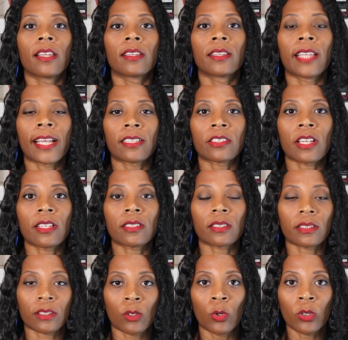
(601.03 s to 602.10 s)
Let's
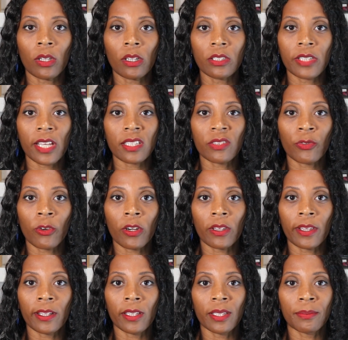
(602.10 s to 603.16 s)
just cool our jets for a
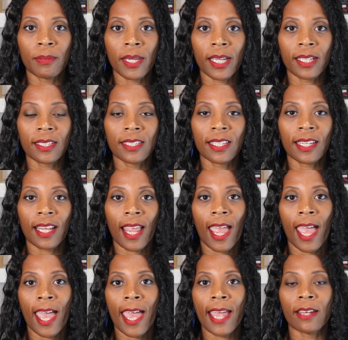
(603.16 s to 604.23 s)
little bit
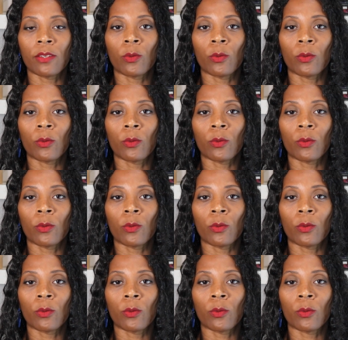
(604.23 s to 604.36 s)
and